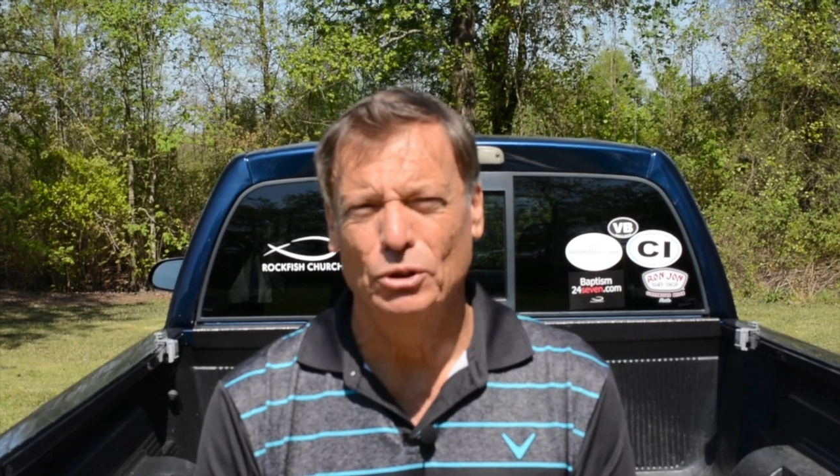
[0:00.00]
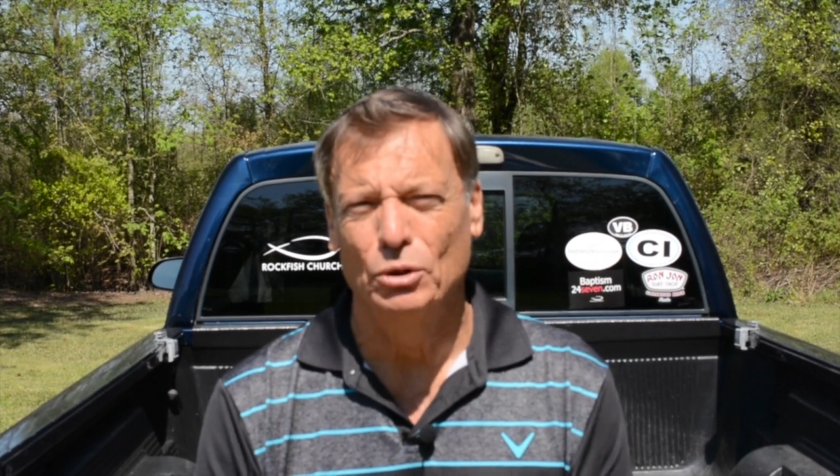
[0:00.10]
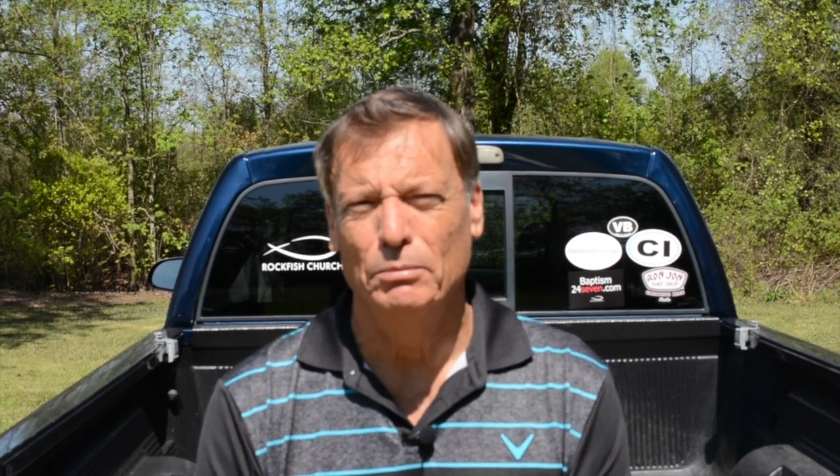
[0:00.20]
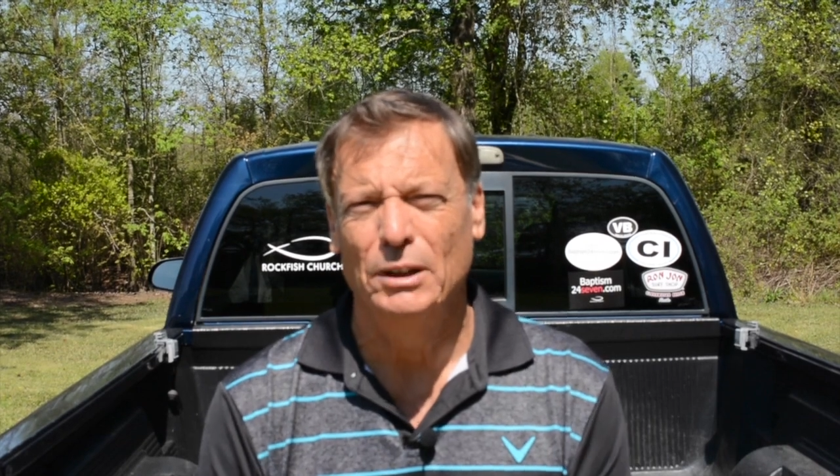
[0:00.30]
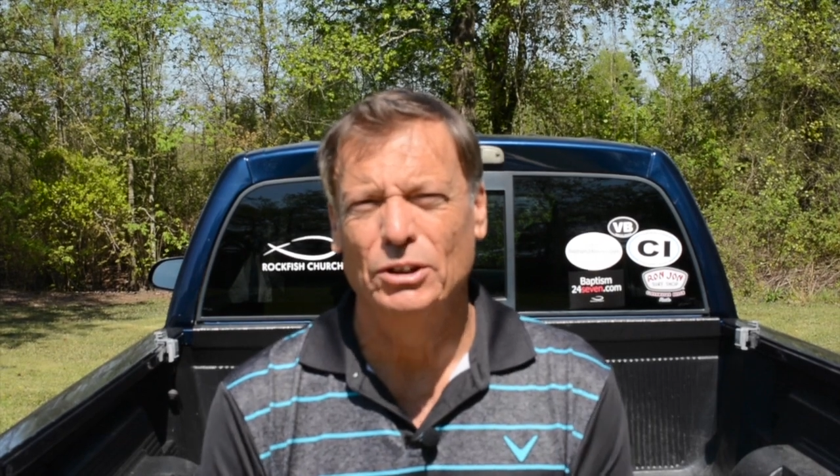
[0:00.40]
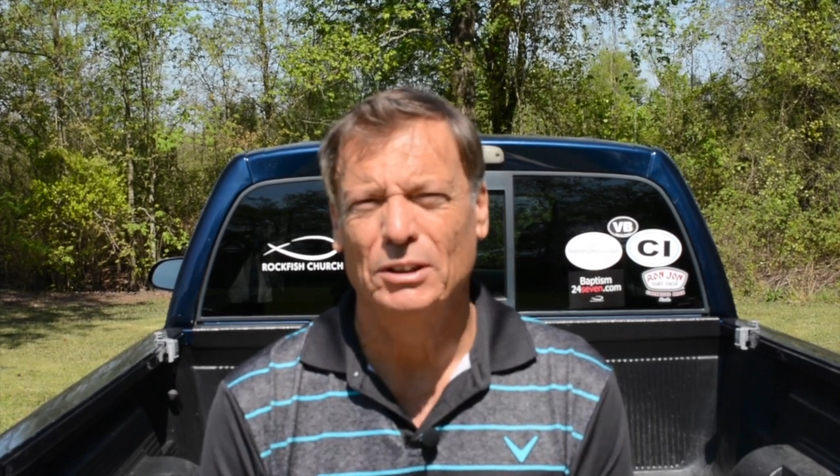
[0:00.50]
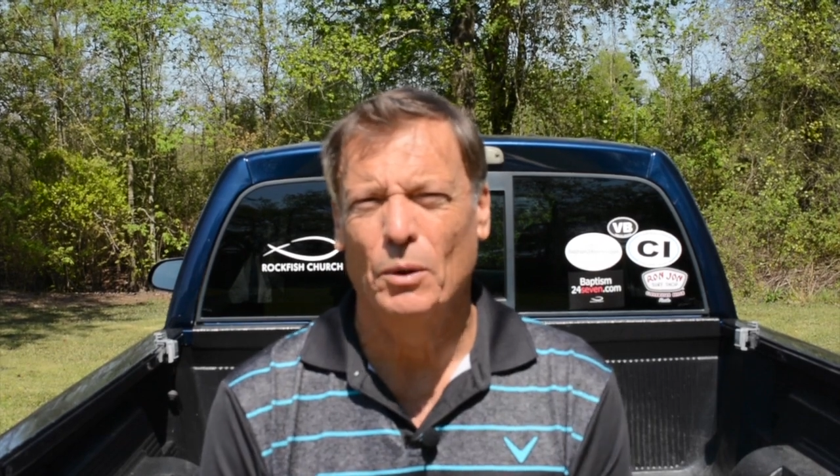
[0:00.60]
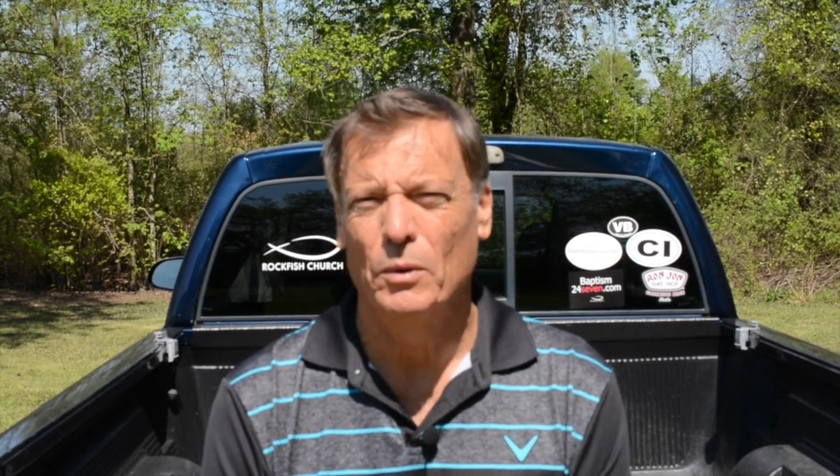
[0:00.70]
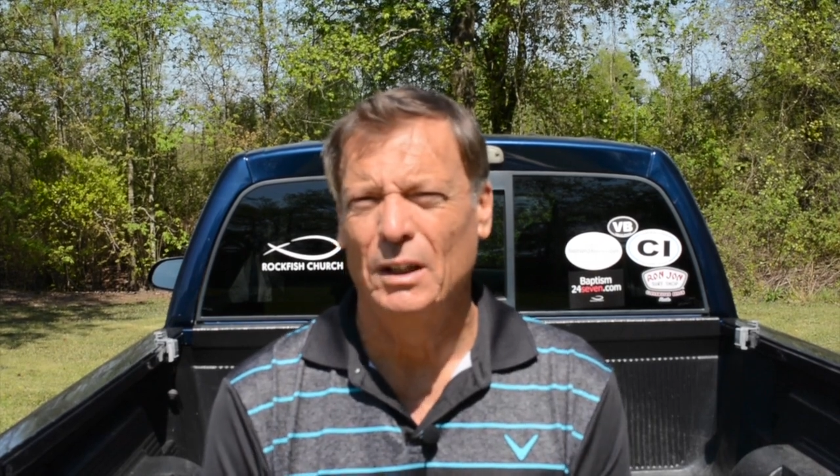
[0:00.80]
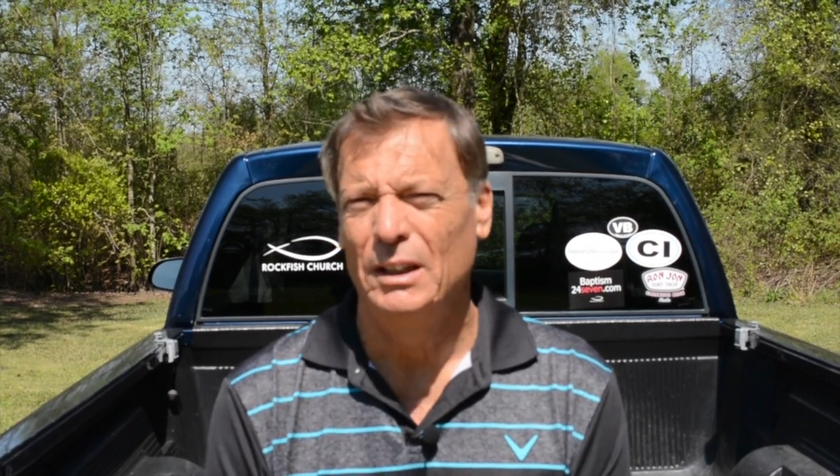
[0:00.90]
so much as I
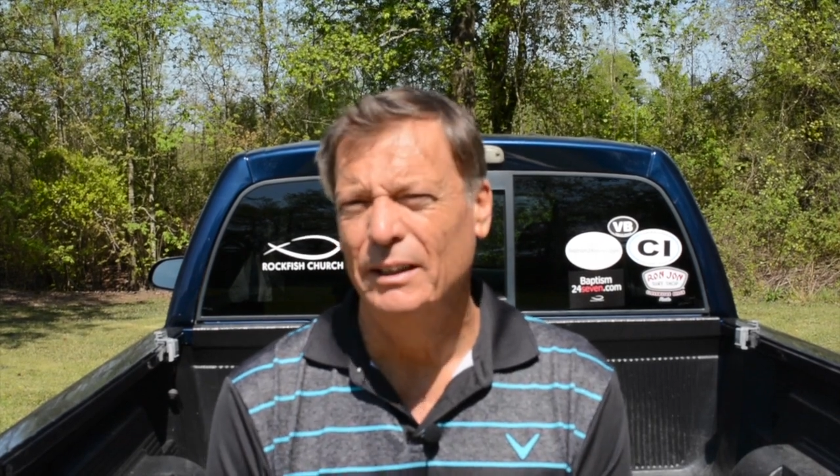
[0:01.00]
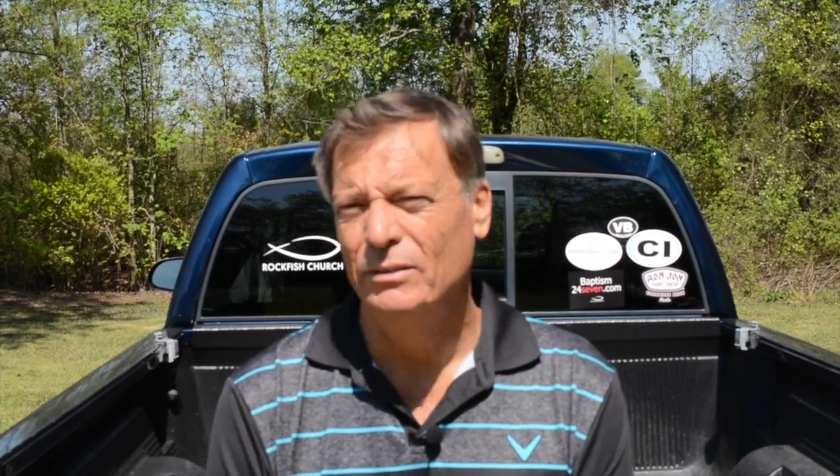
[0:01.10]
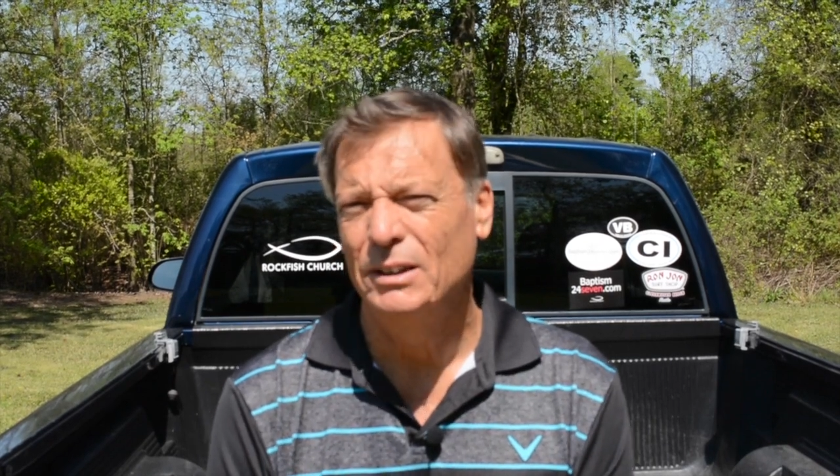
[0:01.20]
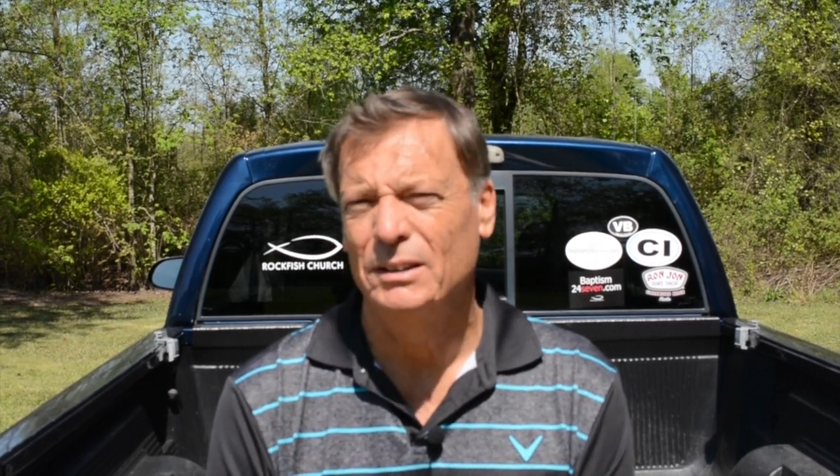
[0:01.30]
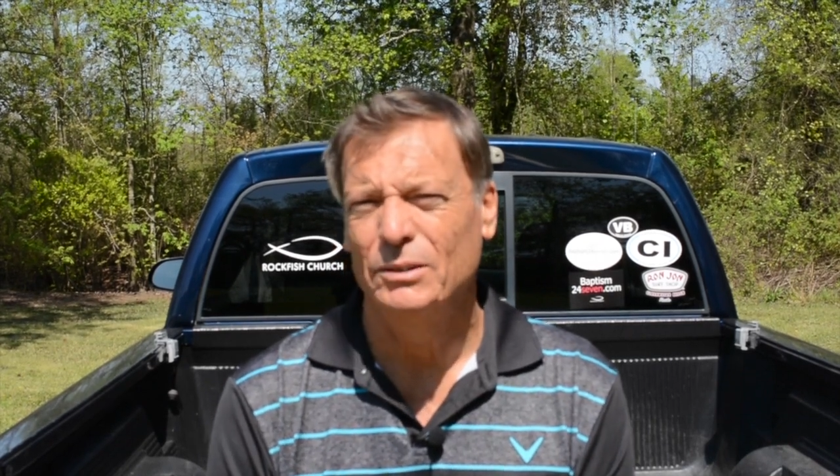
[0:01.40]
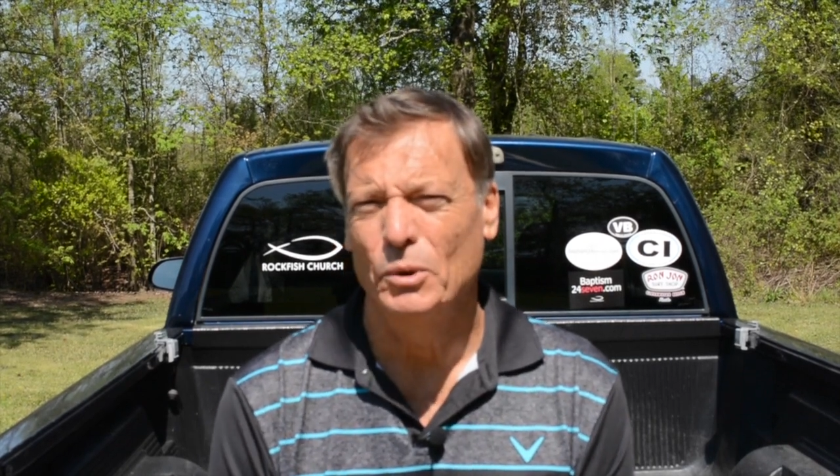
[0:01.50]
want to live it